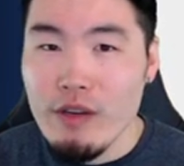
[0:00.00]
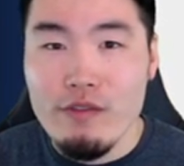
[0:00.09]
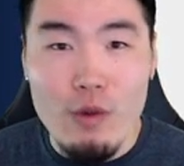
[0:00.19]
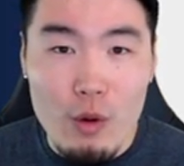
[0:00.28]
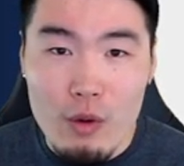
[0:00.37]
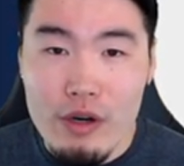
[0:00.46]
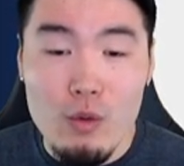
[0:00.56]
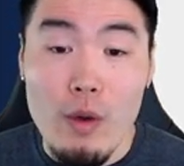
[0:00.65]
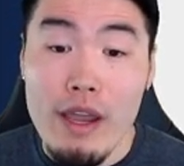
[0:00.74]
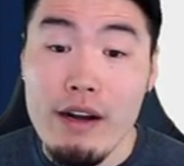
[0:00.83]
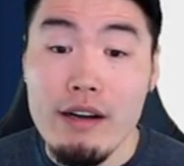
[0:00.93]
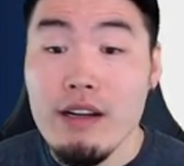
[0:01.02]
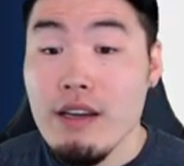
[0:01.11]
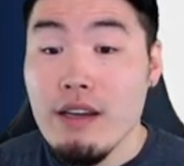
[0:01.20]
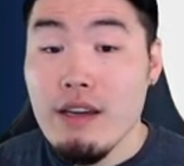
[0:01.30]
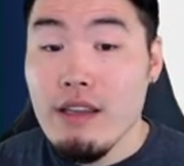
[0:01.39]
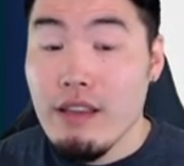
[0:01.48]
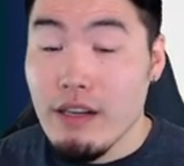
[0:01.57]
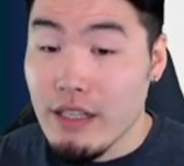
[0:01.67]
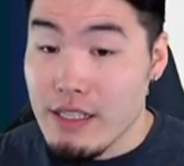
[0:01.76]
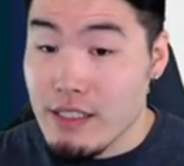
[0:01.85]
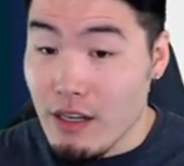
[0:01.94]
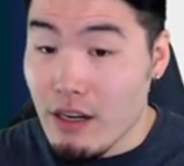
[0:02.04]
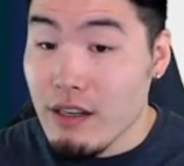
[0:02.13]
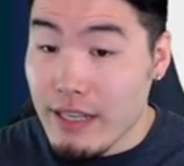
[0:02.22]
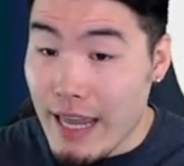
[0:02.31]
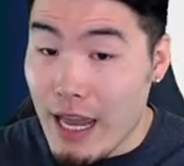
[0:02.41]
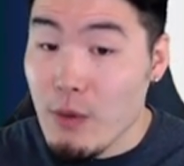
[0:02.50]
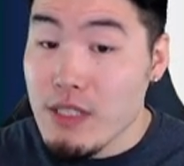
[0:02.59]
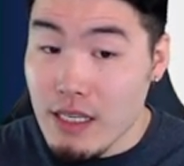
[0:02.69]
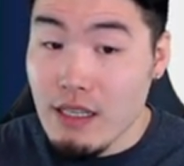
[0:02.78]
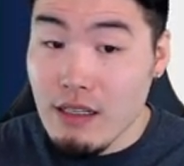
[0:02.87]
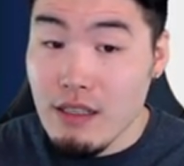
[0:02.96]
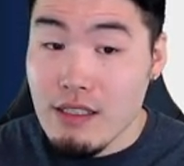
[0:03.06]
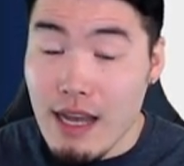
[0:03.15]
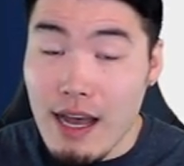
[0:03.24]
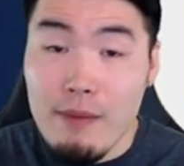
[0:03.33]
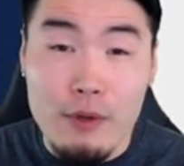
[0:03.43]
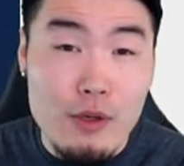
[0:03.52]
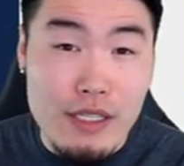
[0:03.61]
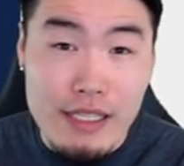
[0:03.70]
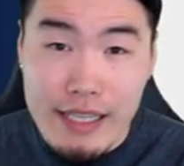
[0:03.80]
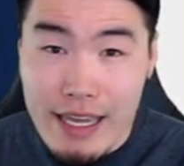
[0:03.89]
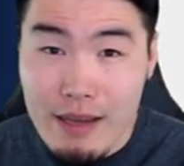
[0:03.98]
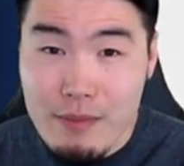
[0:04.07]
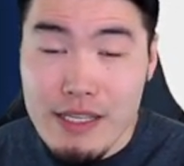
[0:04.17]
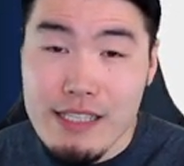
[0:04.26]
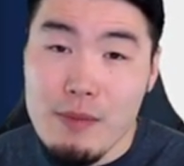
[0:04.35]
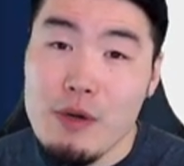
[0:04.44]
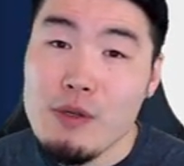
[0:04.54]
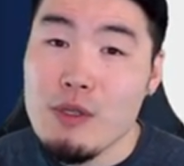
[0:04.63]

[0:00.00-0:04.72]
forward where they're going to start counting top grossing games as opposed